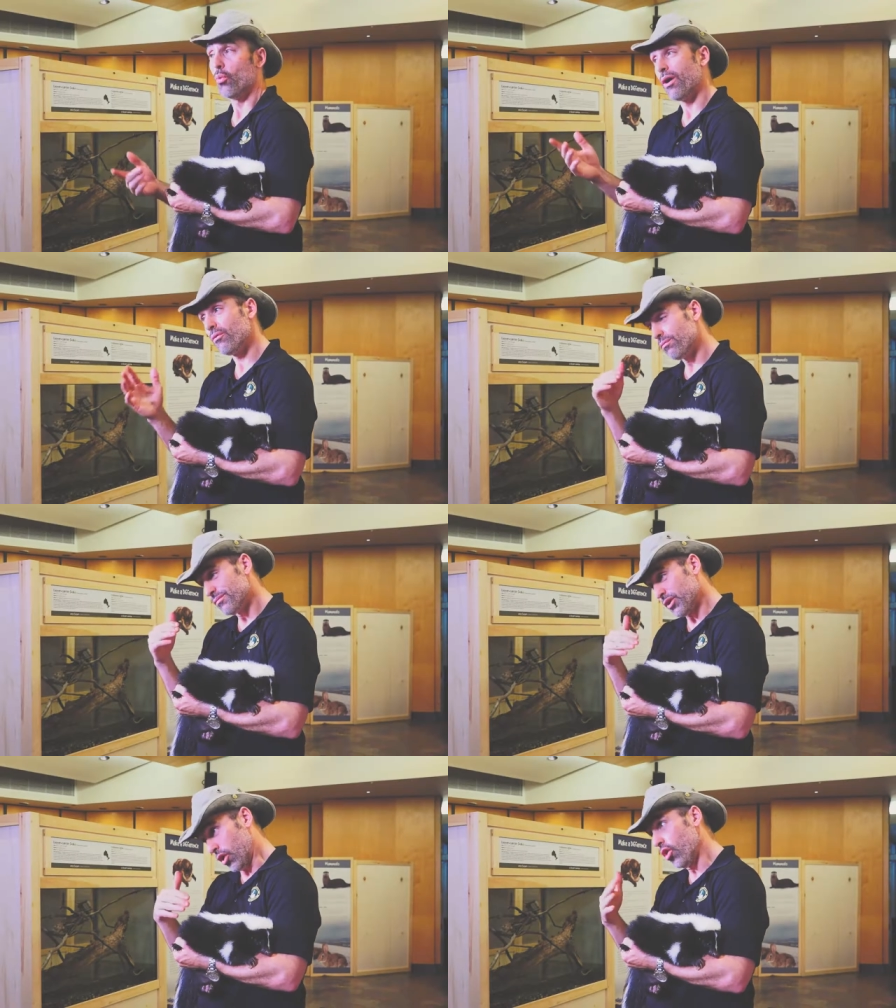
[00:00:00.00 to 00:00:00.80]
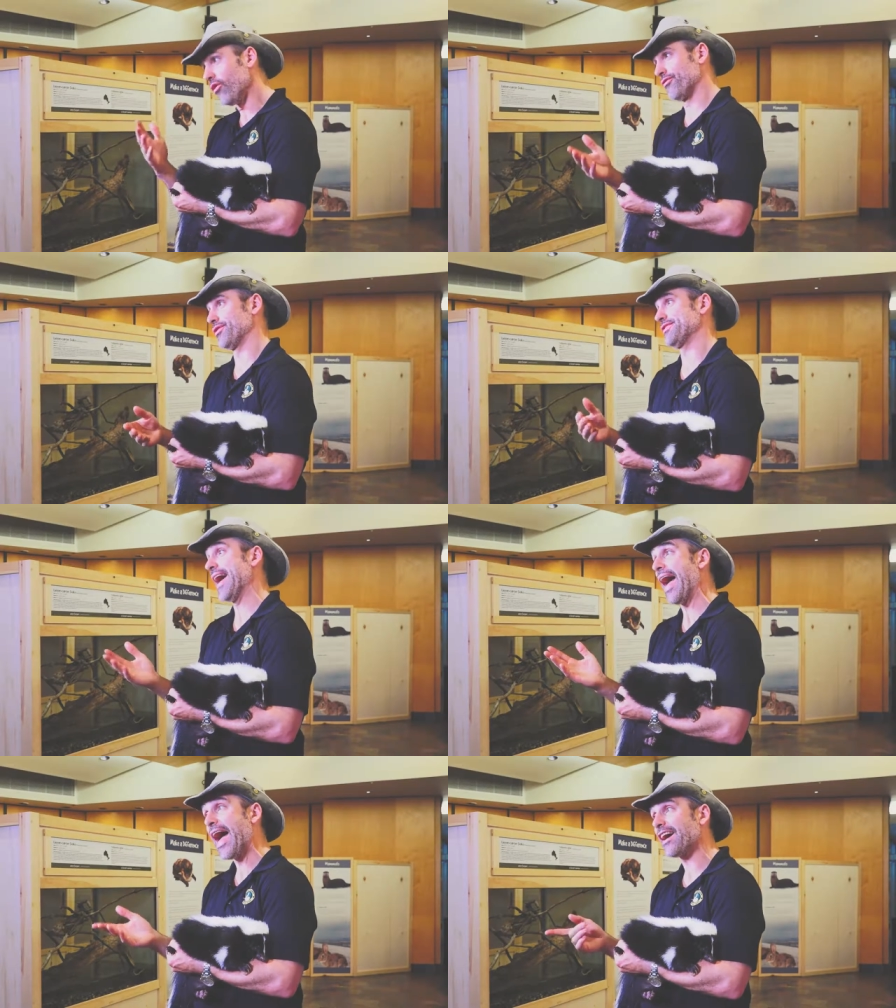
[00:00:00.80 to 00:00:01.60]
Well, clover
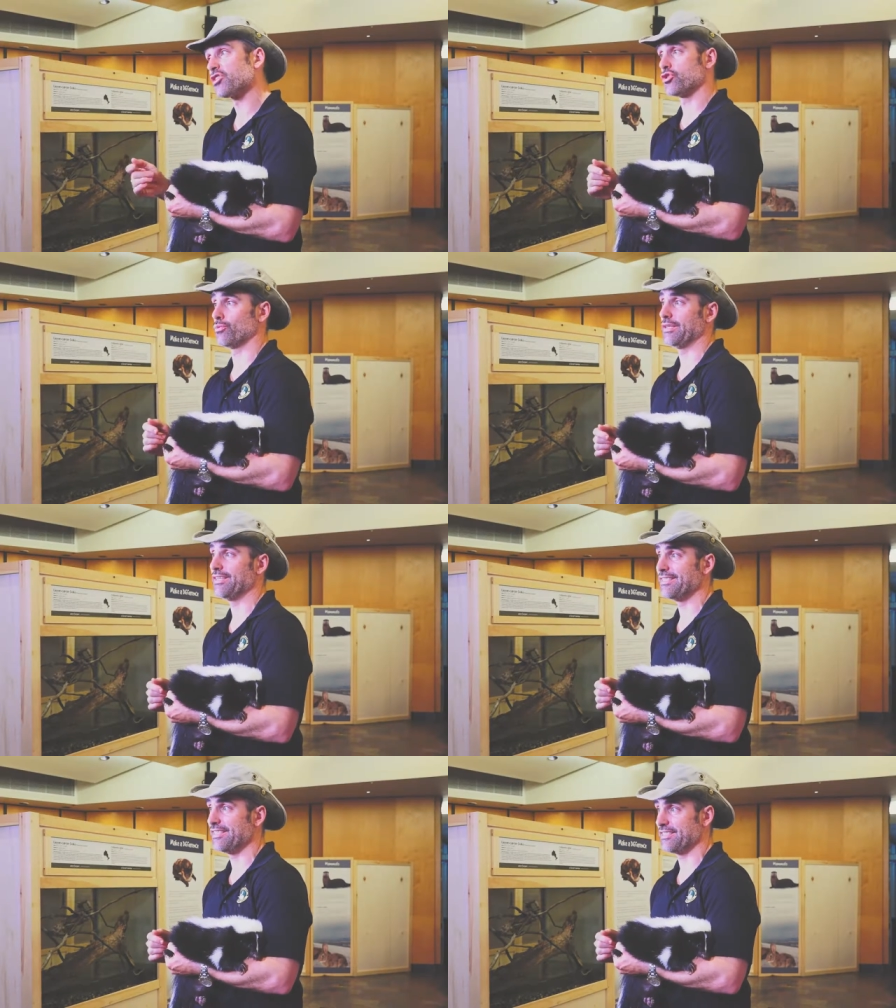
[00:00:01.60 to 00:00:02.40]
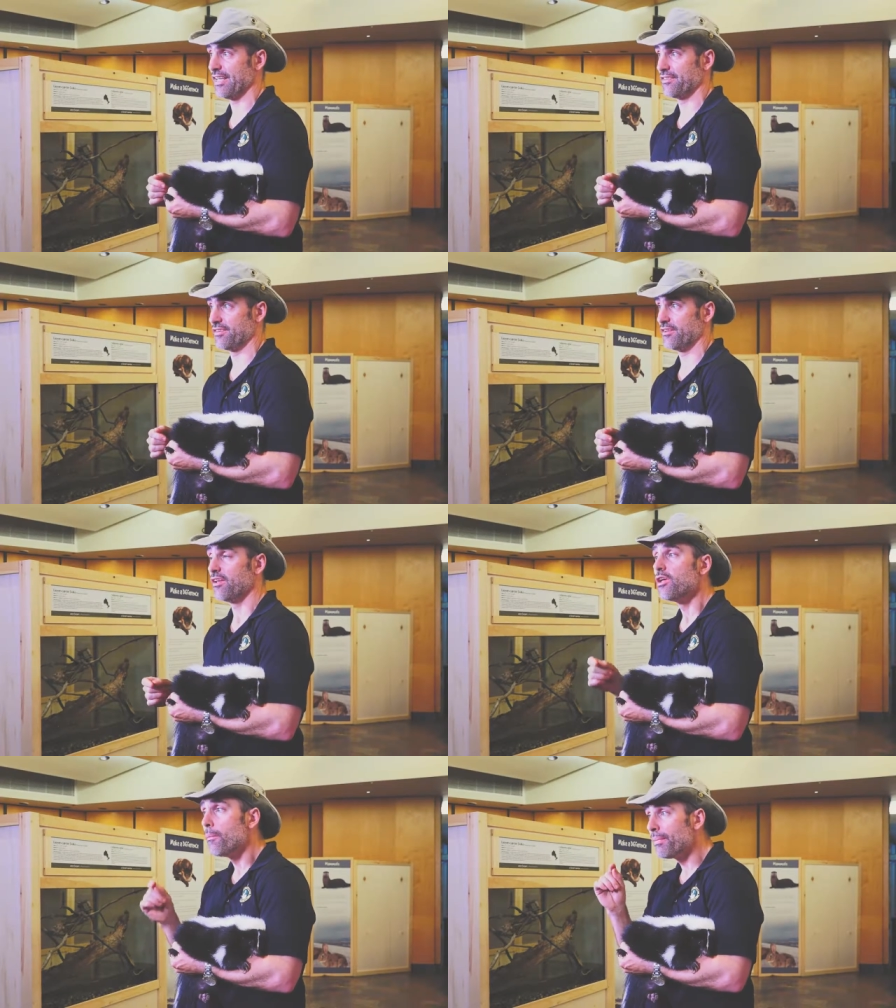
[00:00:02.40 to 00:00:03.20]
is actually descented,
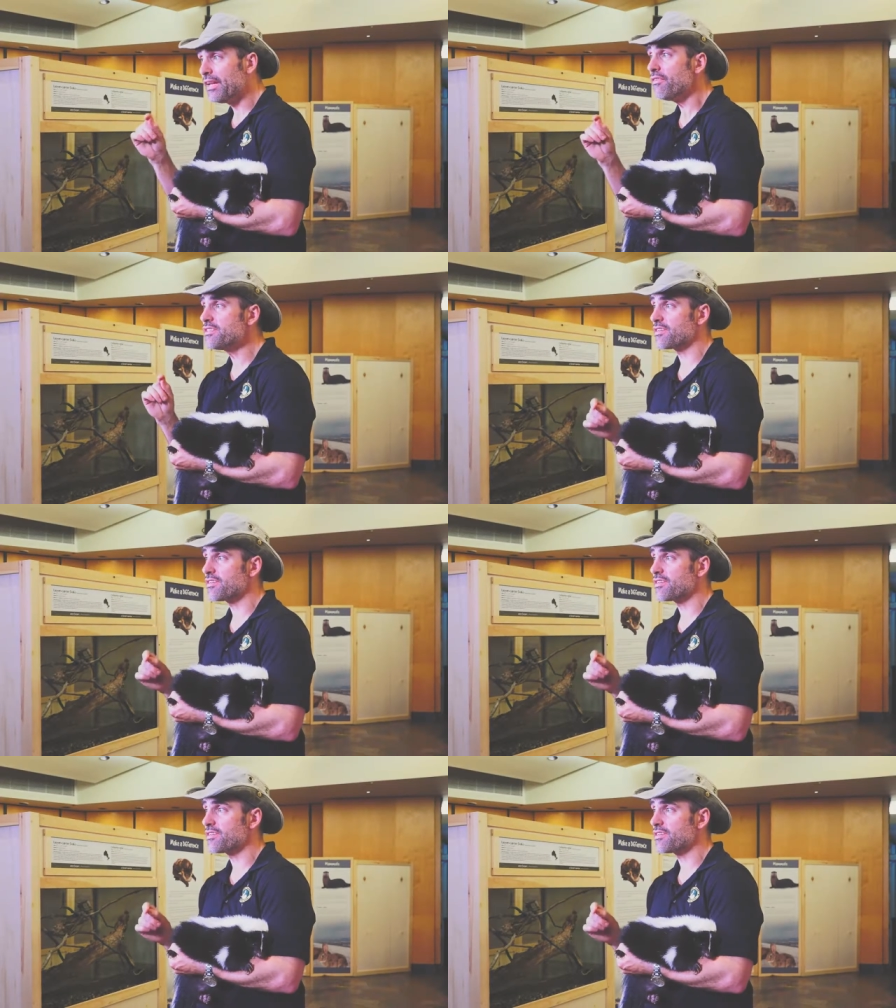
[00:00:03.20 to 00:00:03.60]
but even